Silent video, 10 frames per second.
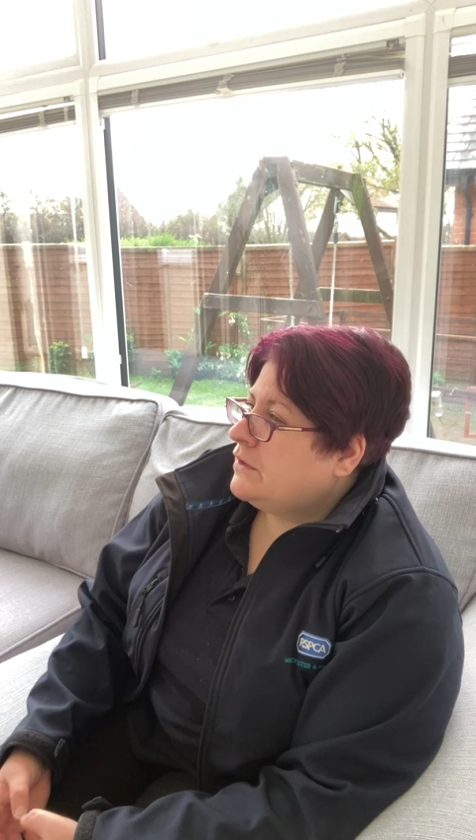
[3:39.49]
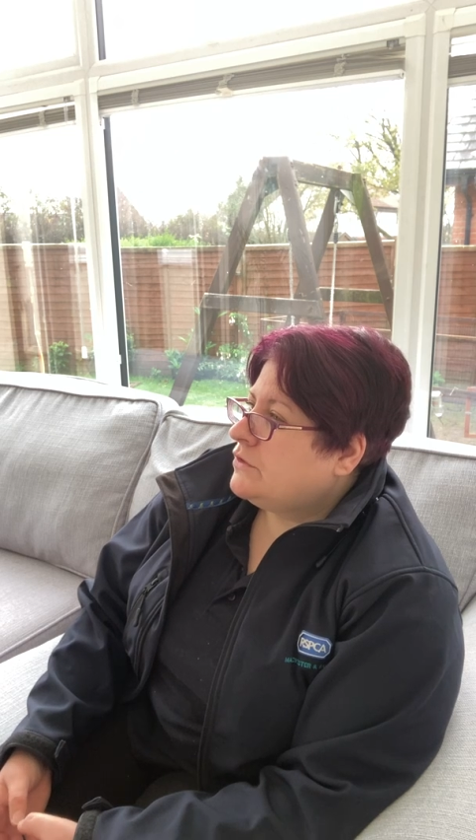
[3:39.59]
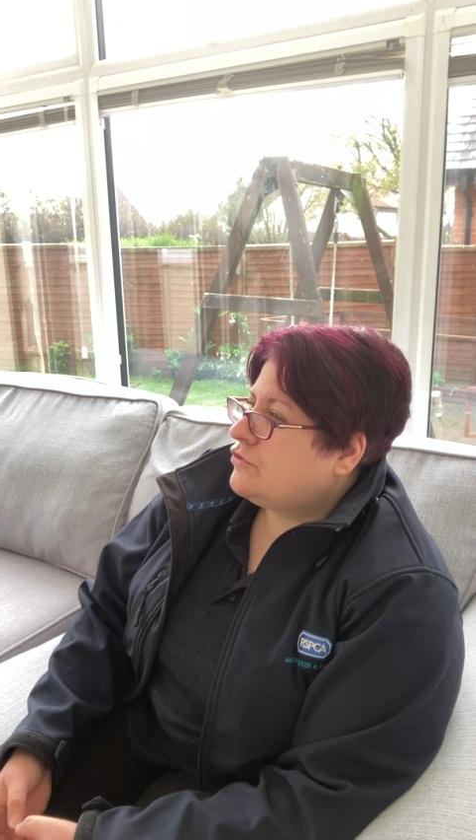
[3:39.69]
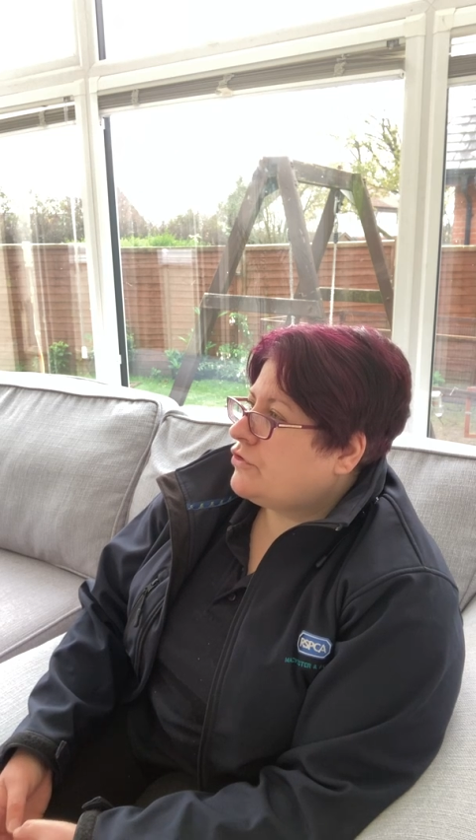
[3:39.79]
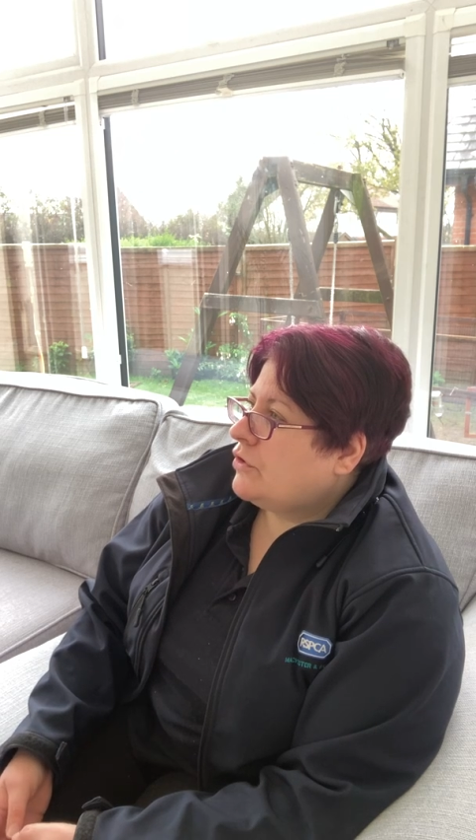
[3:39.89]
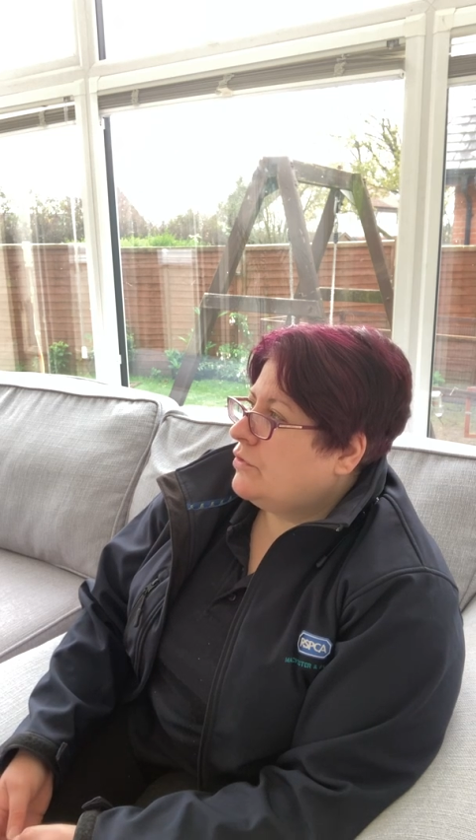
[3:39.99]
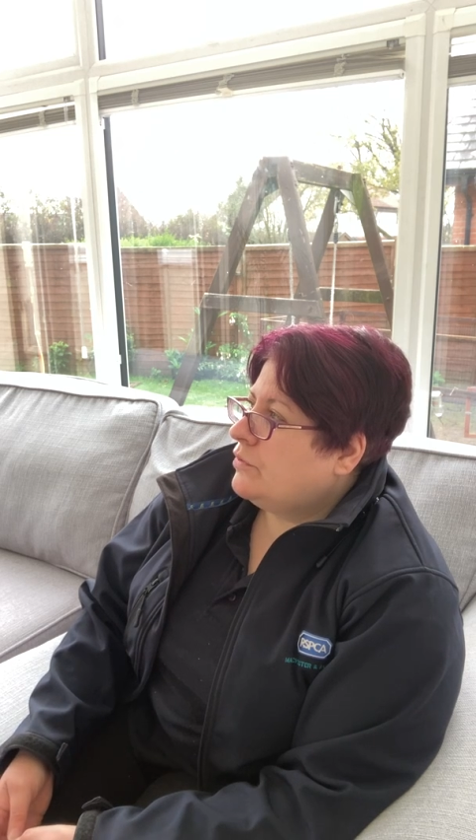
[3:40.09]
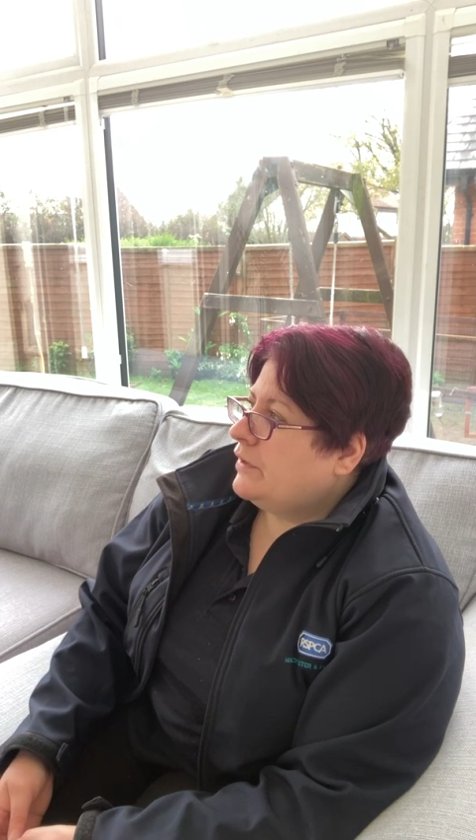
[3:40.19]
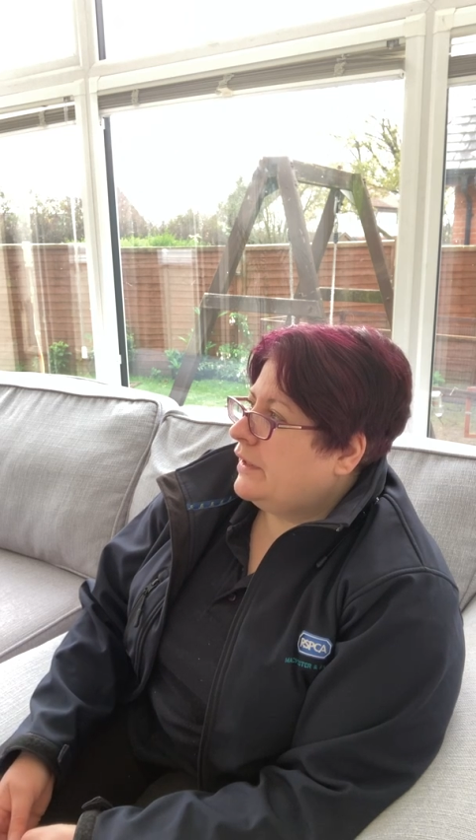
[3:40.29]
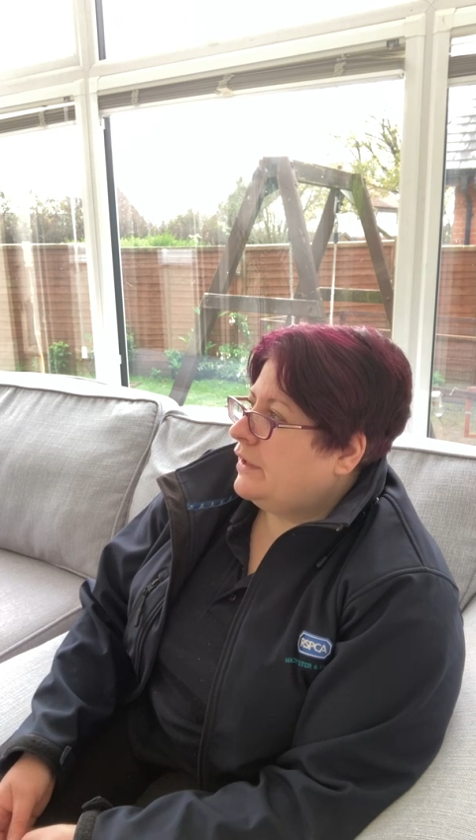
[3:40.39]

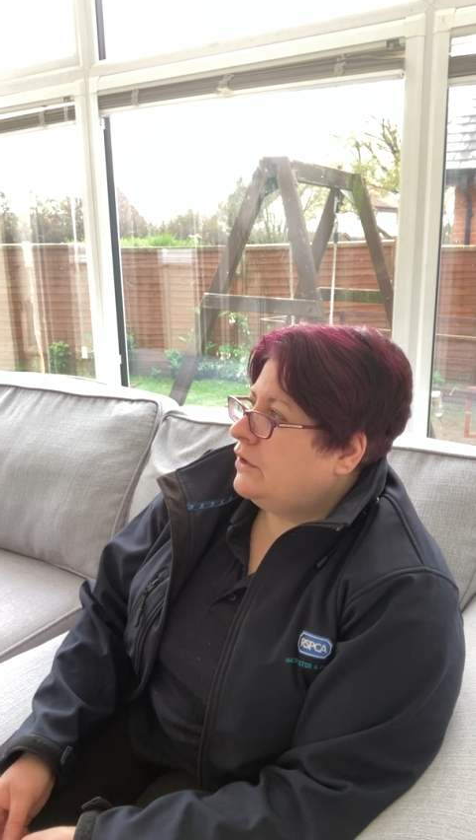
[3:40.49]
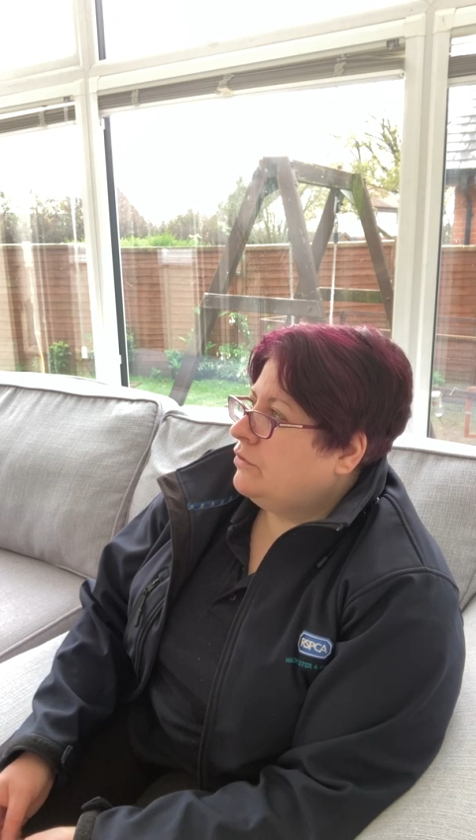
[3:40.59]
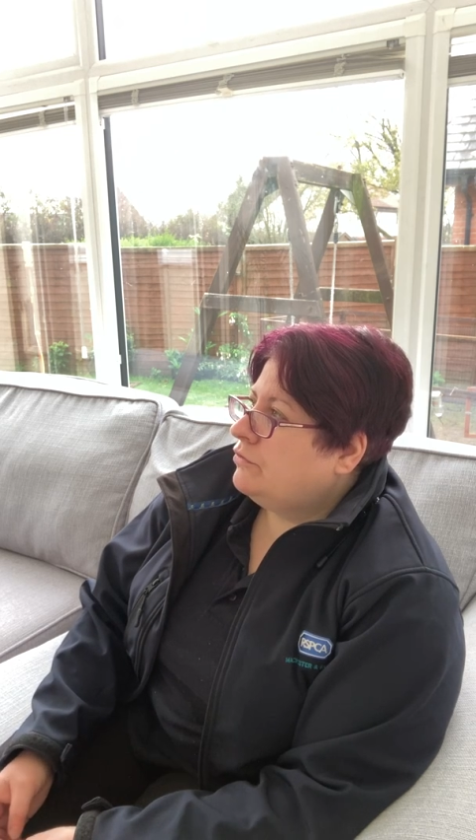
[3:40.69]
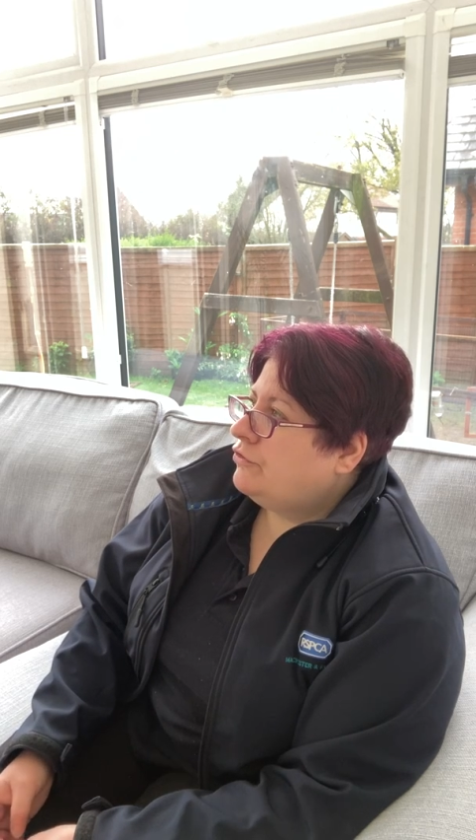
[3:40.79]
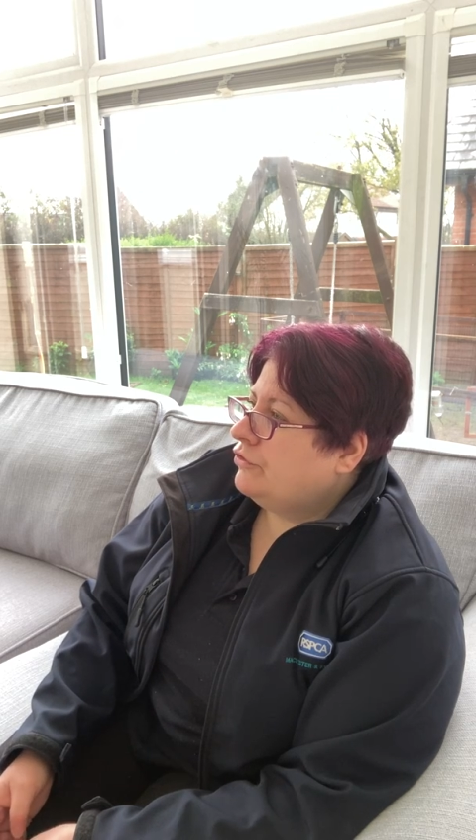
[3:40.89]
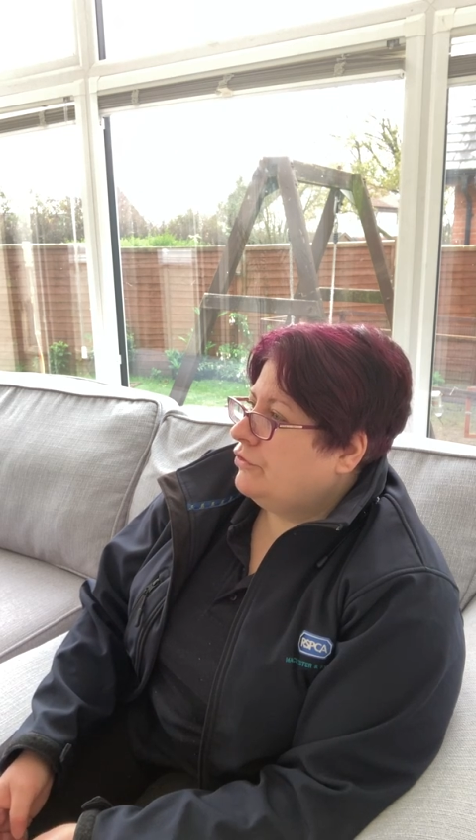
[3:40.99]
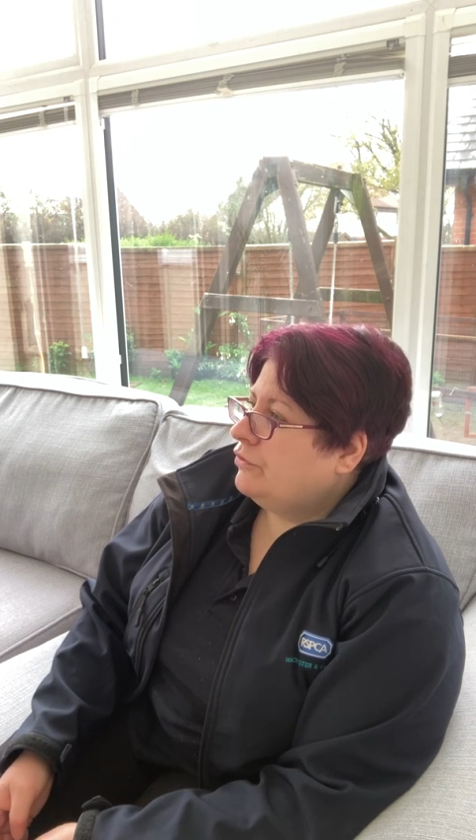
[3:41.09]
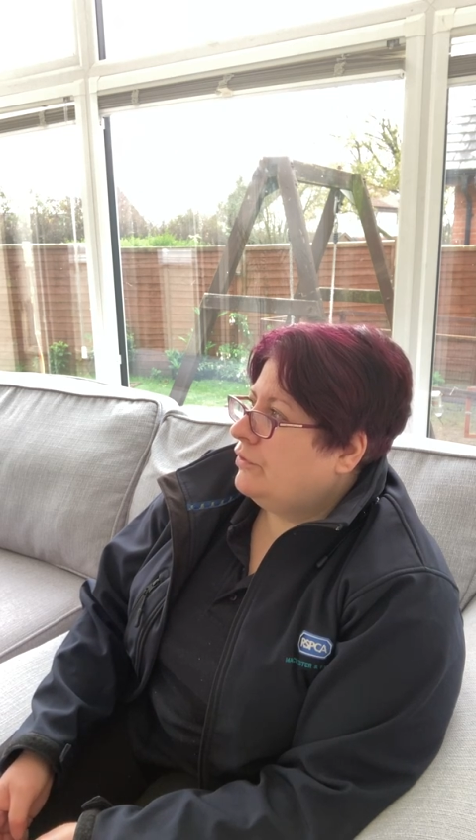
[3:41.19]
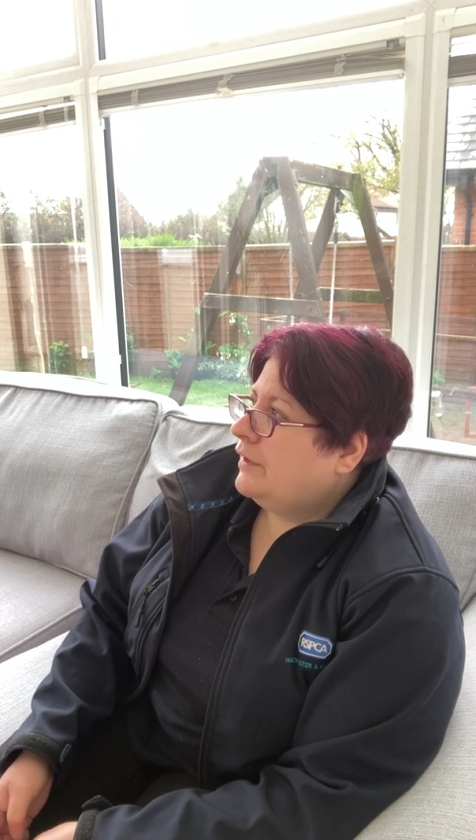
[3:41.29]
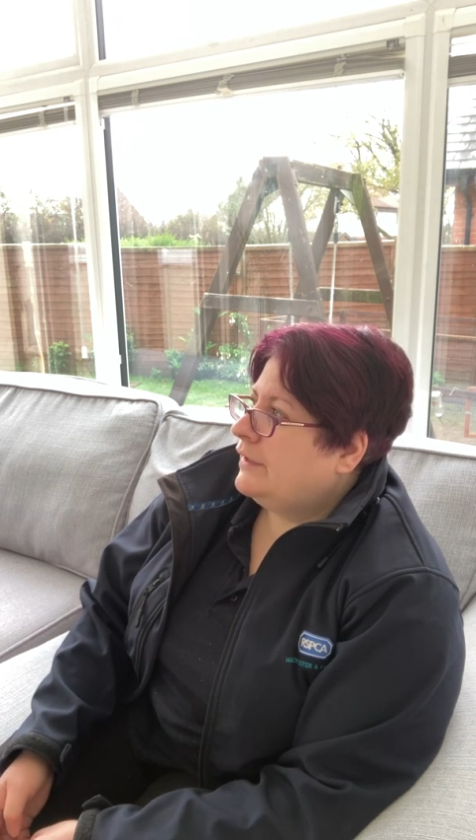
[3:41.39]
So you do